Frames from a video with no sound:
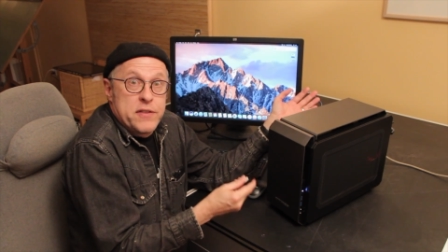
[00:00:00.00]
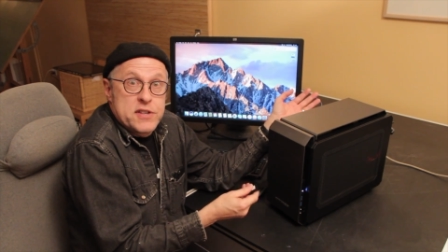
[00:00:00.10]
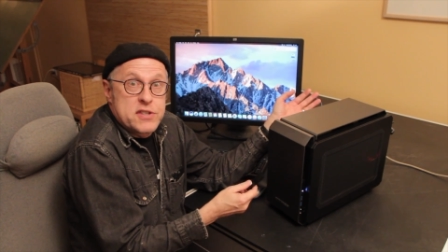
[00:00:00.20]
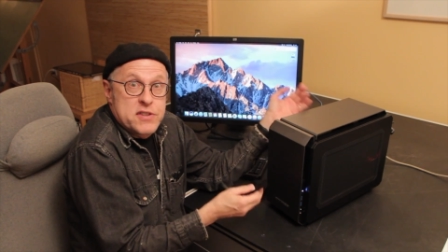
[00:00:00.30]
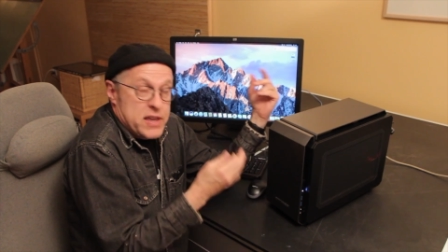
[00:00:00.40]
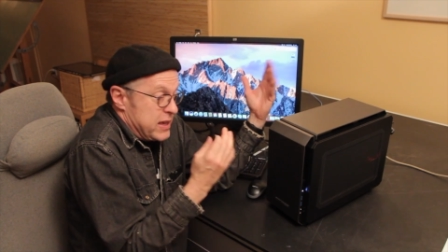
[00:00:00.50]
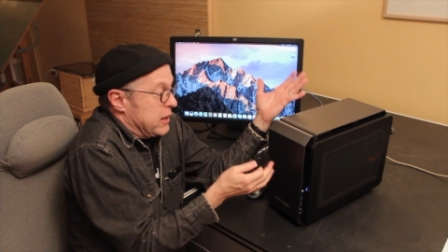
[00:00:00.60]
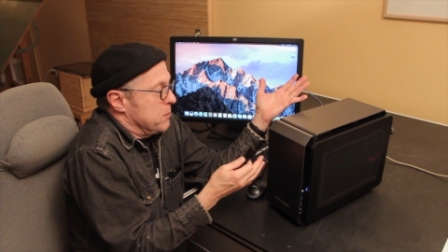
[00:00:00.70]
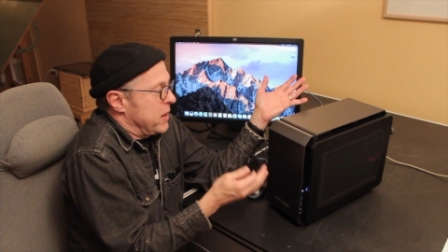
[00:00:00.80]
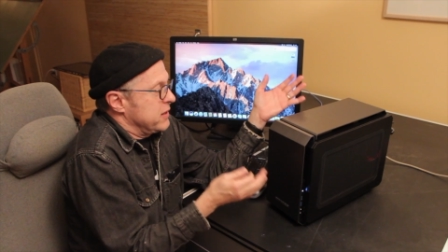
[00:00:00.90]
this is the
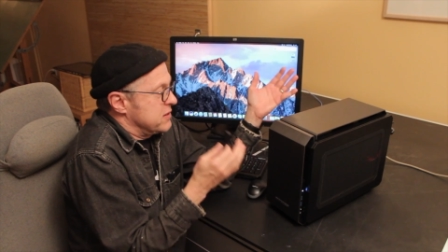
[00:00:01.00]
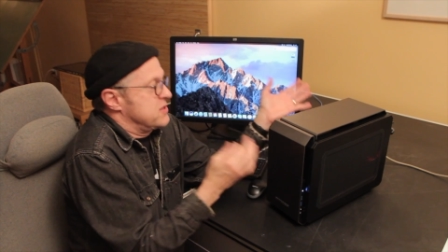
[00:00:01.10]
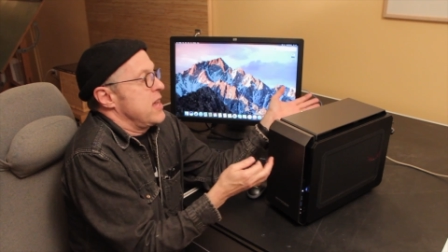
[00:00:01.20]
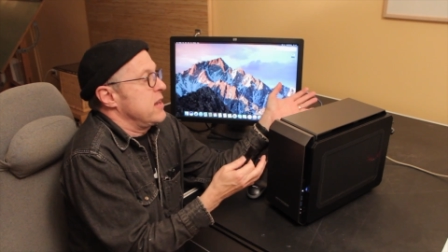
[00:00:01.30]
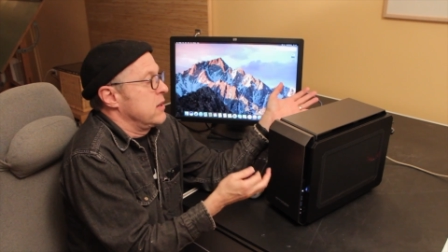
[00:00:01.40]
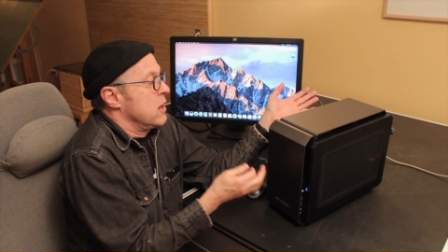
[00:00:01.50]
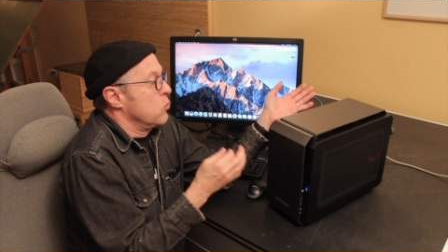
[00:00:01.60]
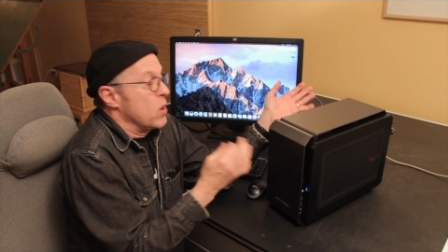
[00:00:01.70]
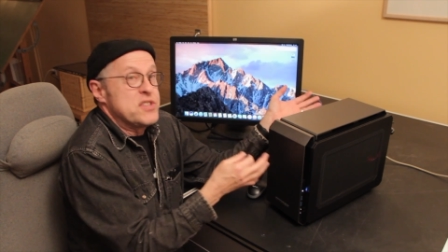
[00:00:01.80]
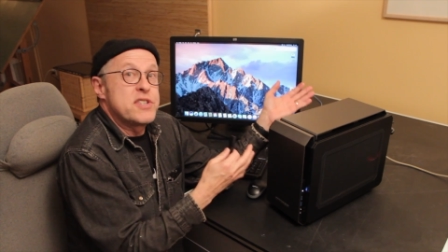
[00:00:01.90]
Gigabyte
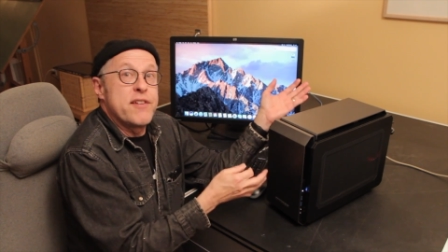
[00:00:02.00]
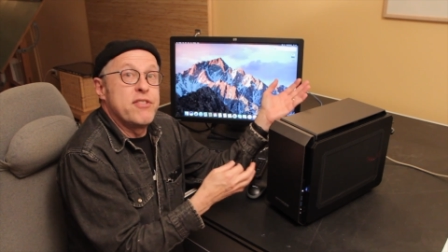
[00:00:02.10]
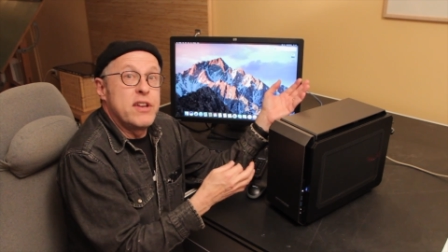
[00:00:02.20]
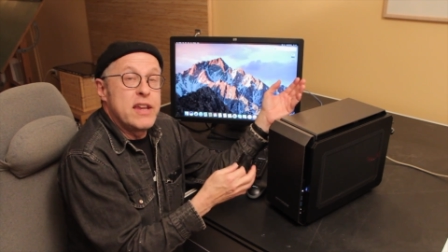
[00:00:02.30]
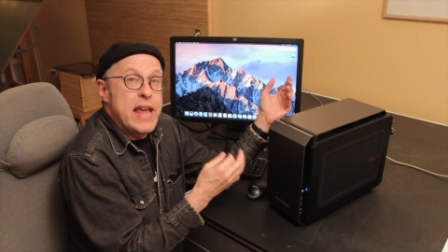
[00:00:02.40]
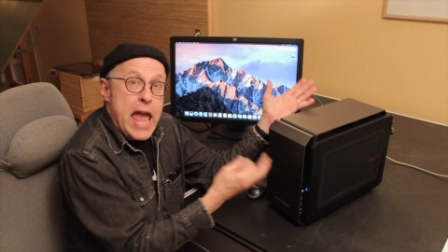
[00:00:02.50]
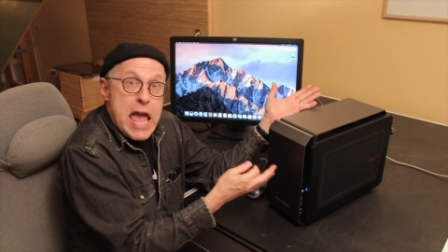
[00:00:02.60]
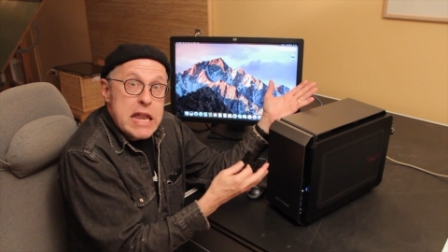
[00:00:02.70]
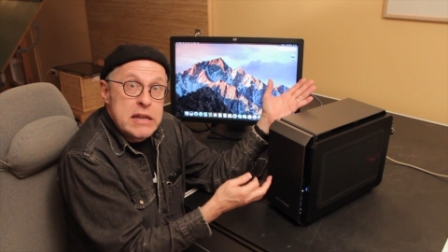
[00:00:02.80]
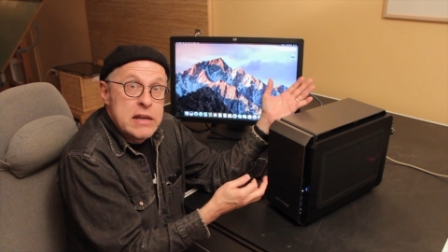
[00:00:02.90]
Z170N,
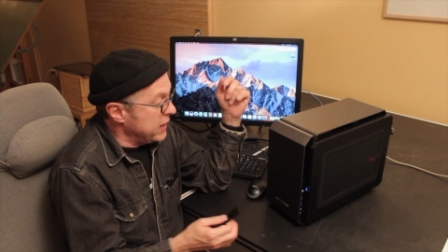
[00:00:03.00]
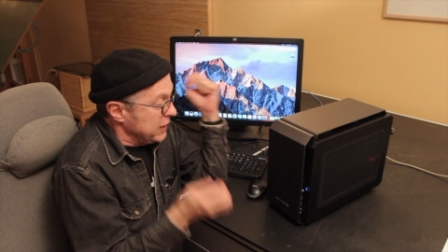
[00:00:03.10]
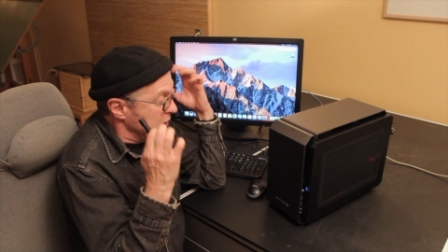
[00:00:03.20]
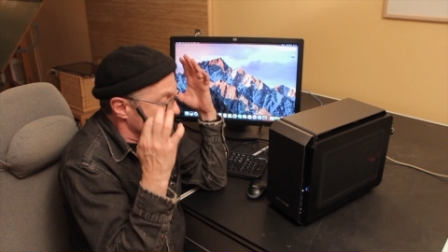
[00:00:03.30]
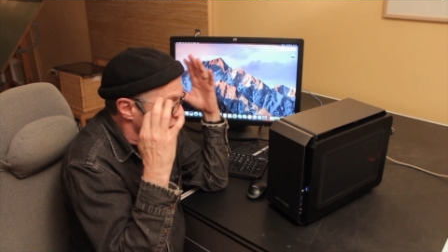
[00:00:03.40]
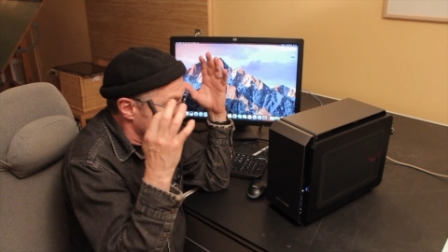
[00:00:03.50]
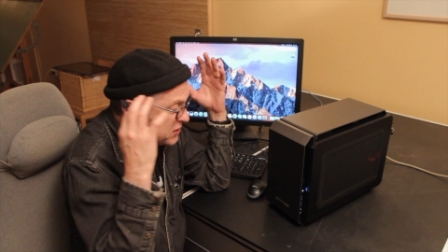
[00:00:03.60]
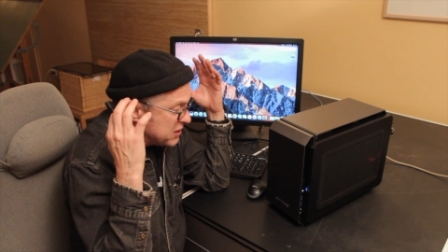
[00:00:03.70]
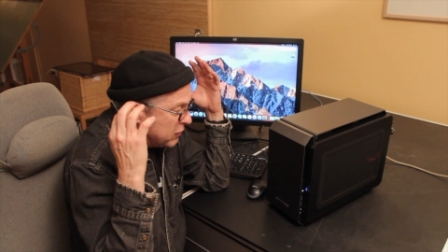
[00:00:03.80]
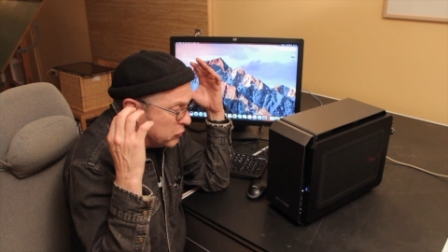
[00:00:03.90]
and it doesn't
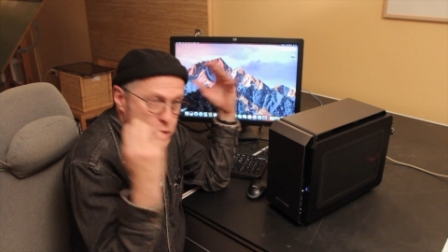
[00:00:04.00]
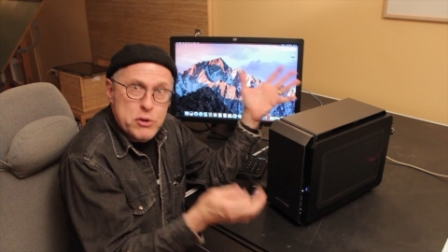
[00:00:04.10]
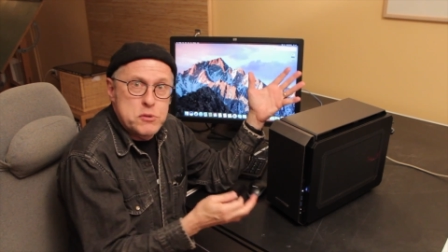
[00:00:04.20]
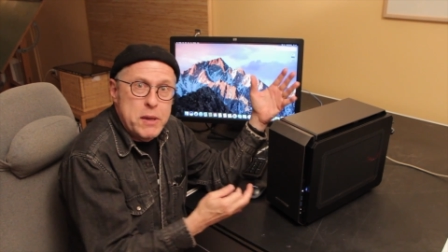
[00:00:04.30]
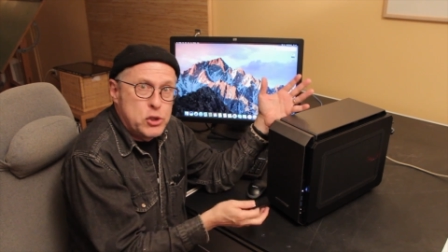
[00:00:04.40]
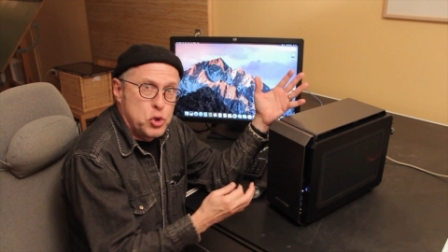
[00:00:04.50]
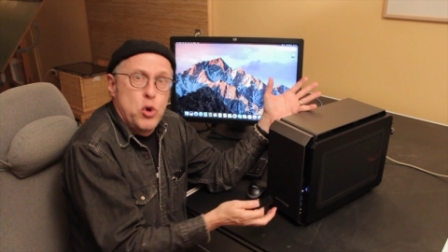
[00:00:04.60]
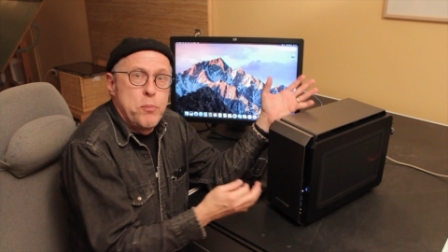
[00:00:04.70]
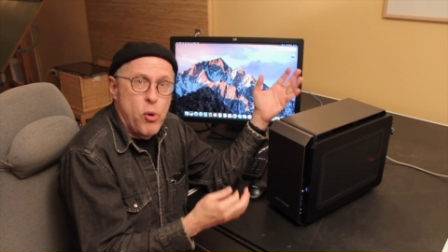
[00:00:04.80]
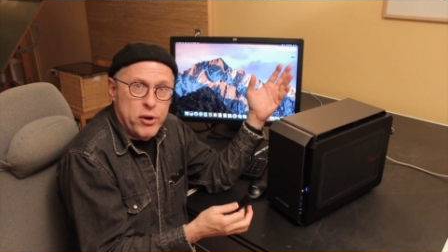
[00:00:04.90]
have a single USB
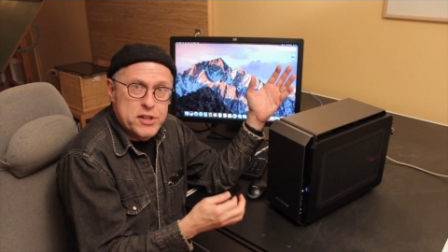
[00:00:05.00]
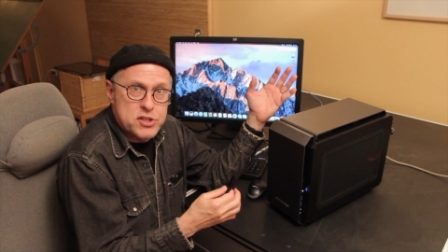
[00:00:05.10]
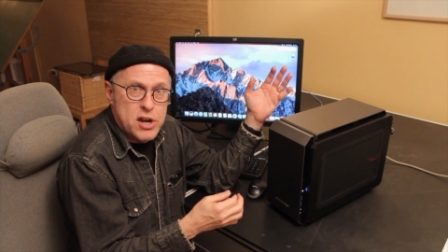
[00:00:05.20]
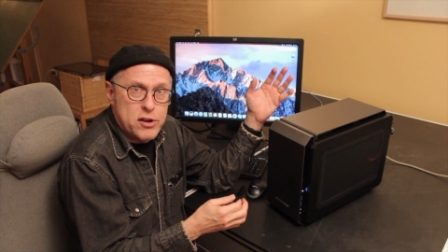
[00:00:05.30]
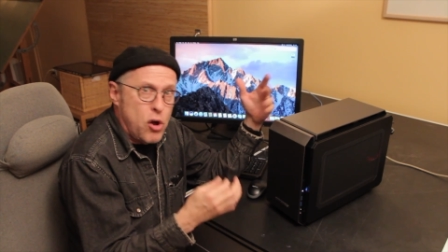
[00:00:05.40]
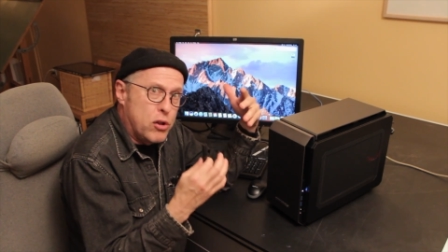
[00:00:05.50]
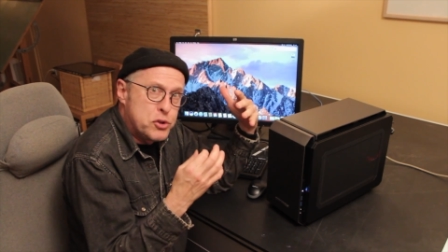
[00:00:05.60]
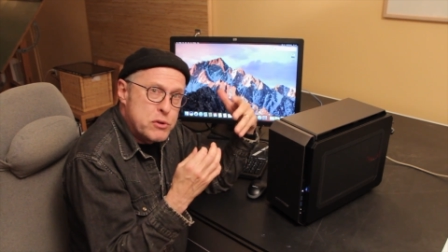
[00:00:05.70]
2 port. It's got all